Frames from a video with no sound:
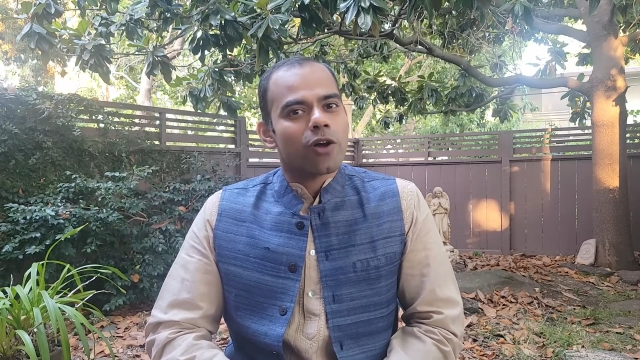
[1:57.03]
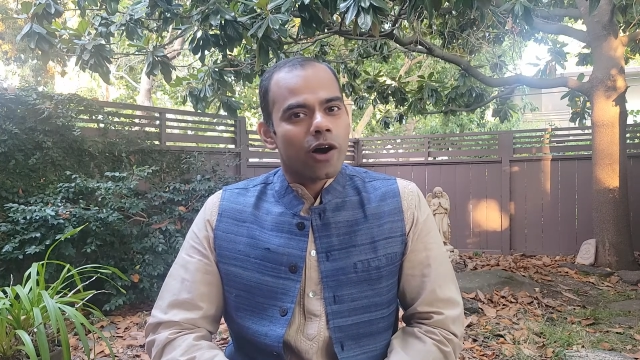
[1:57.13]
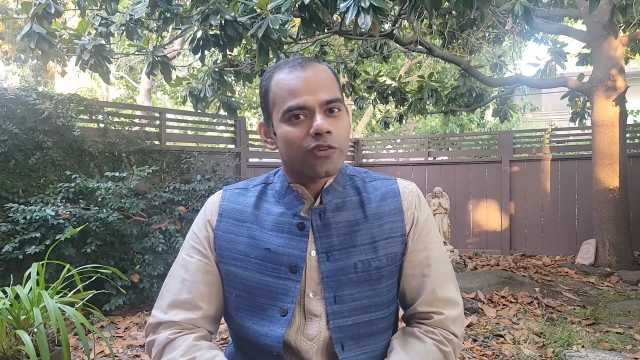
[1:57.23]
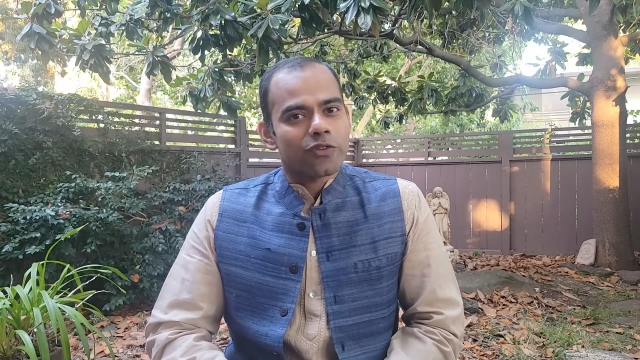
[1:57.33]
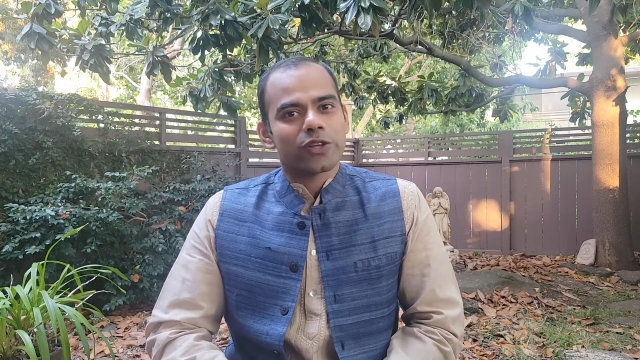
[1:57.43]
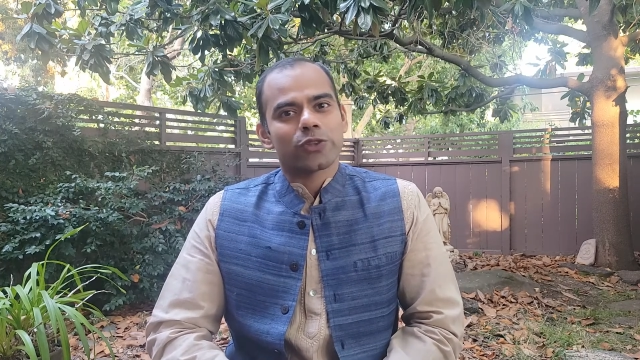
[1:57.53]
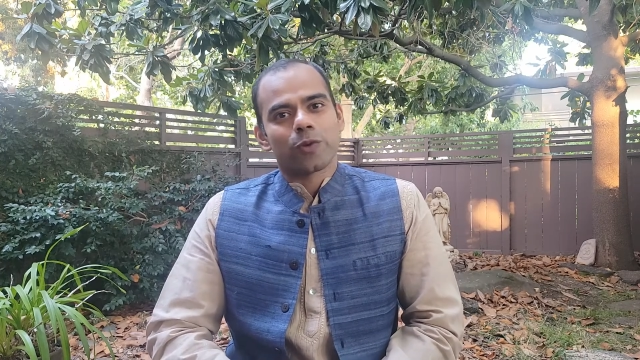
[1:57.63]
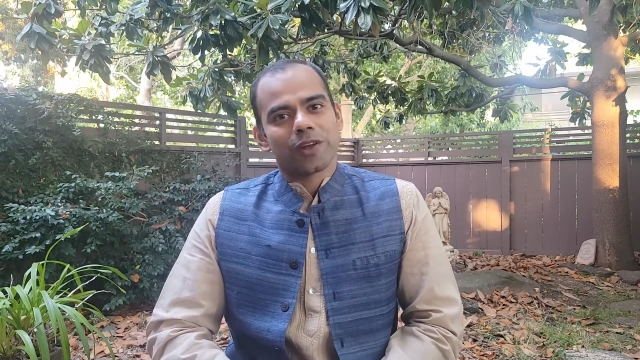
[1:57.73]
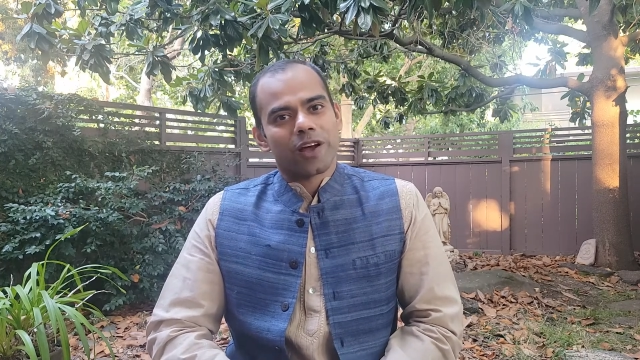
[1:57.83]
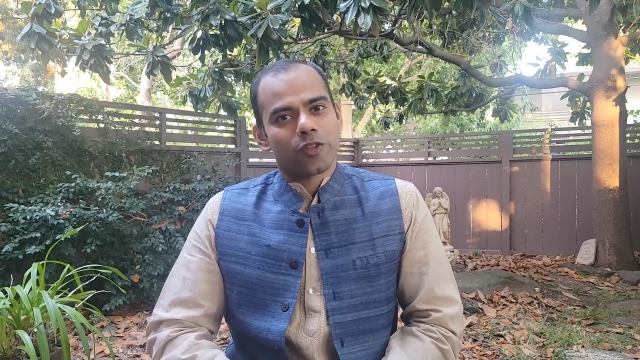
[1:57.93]
offering through
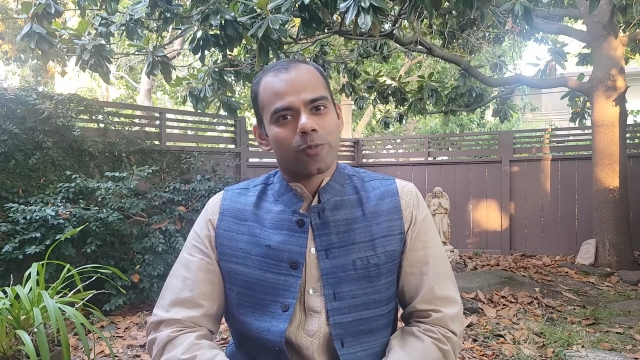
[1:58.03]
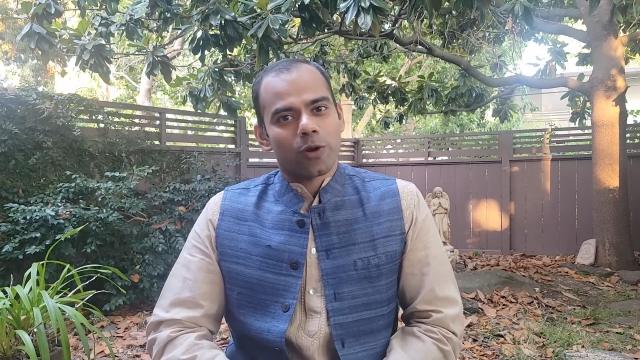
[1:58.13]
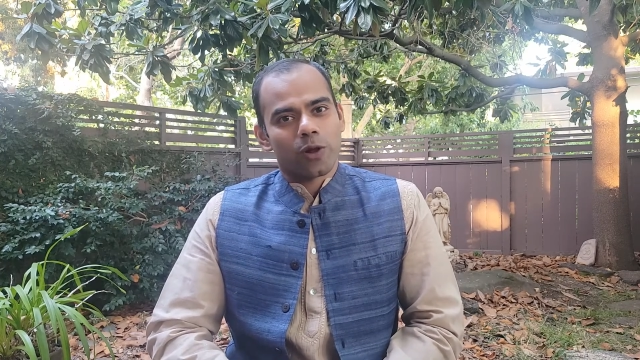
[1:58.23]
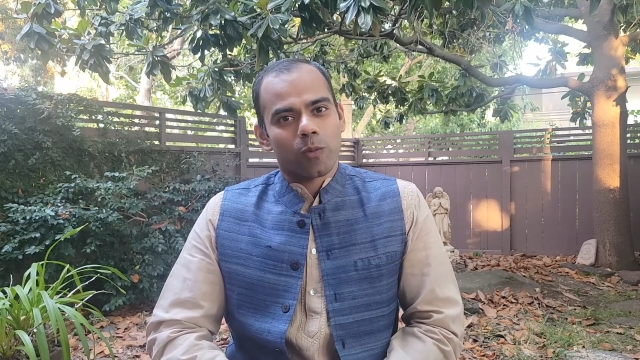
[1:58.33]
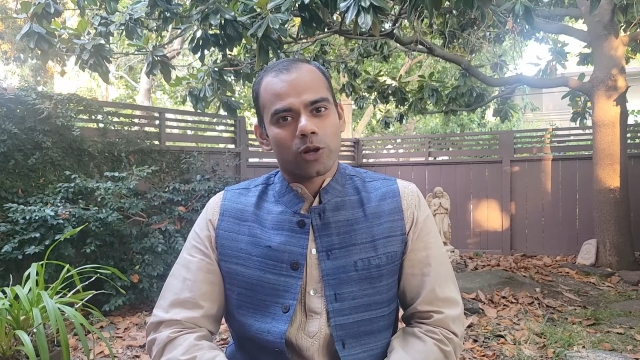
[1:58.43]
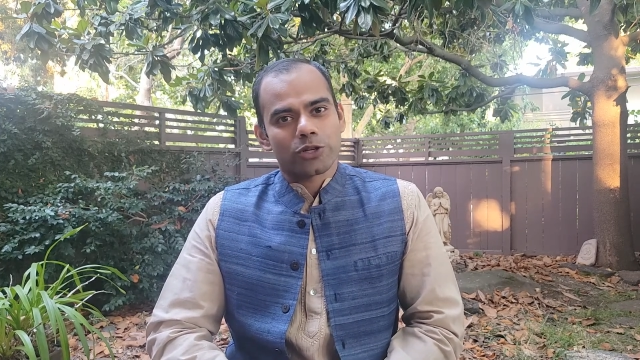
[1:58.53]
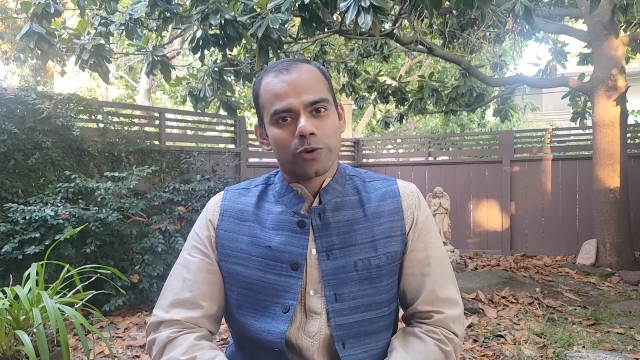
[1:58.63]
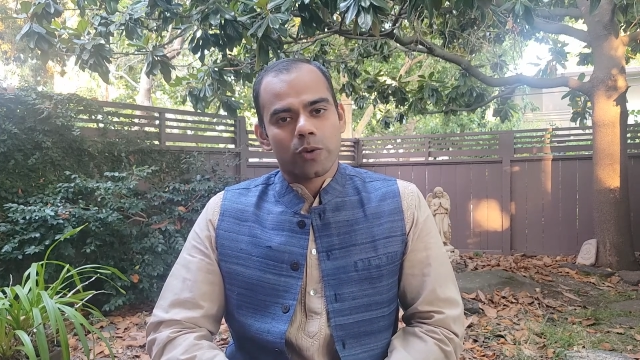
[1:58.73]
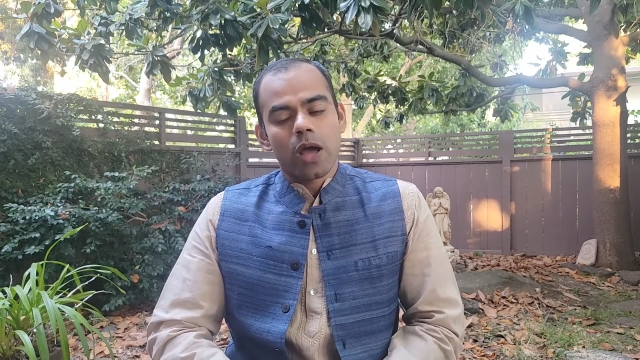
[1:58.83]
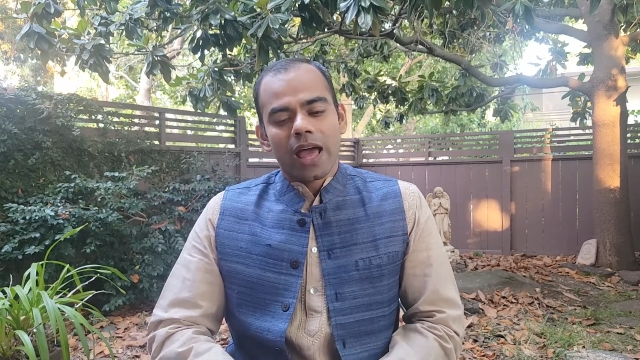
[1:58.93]
Ananda Palo
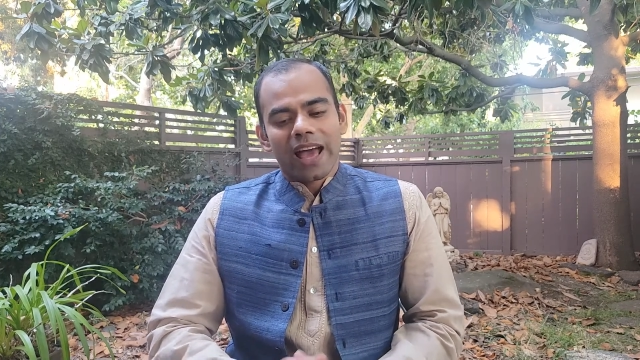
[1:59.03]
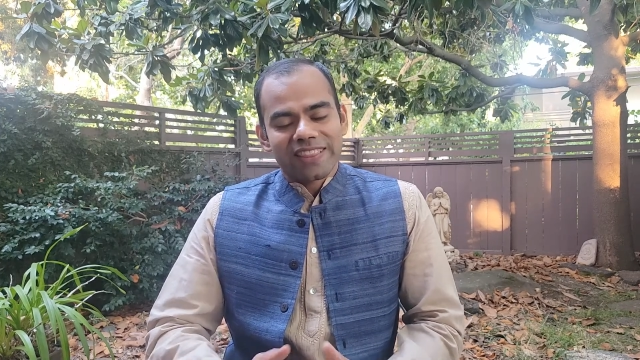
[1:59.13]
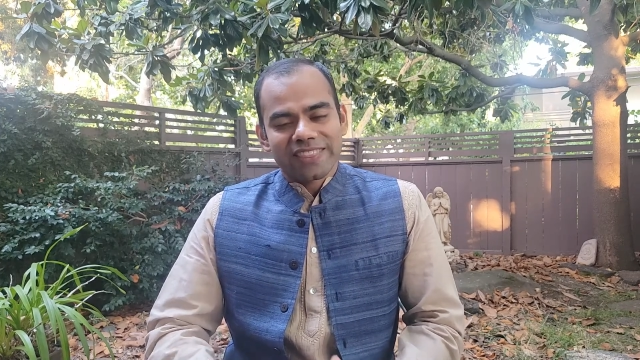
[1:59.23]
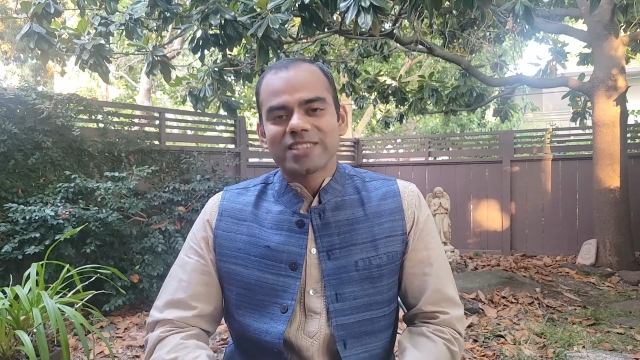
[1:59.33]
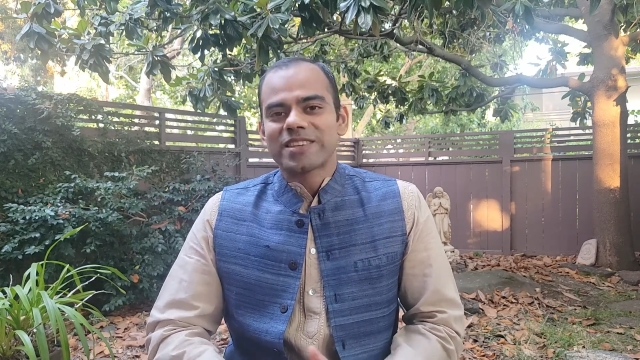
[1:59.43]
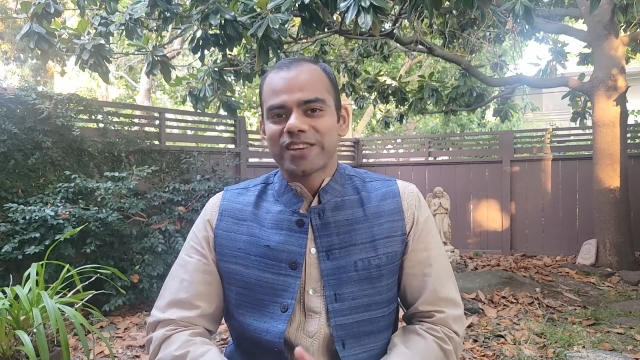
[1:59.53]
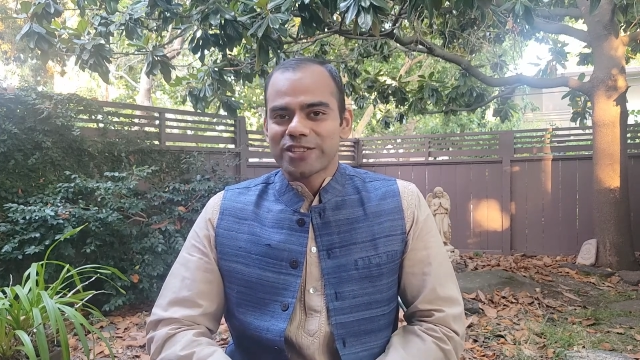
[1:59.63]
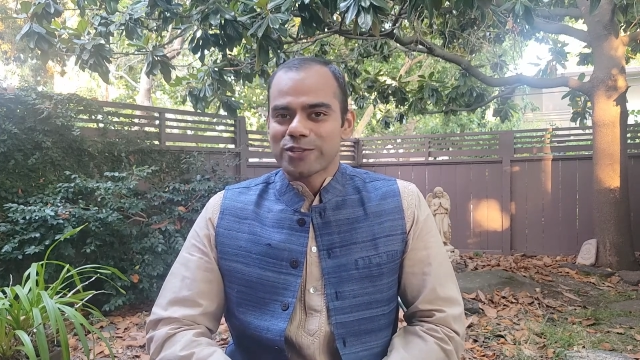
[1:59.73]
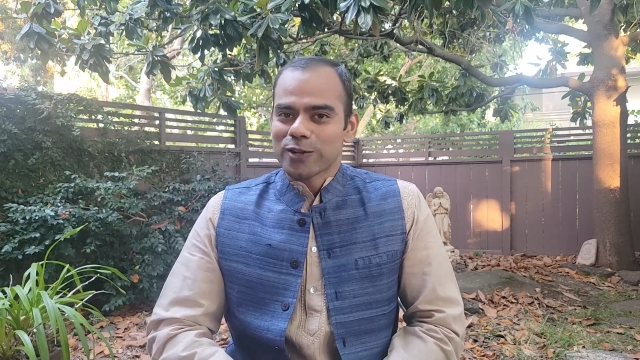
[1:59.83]
Alto. And this series is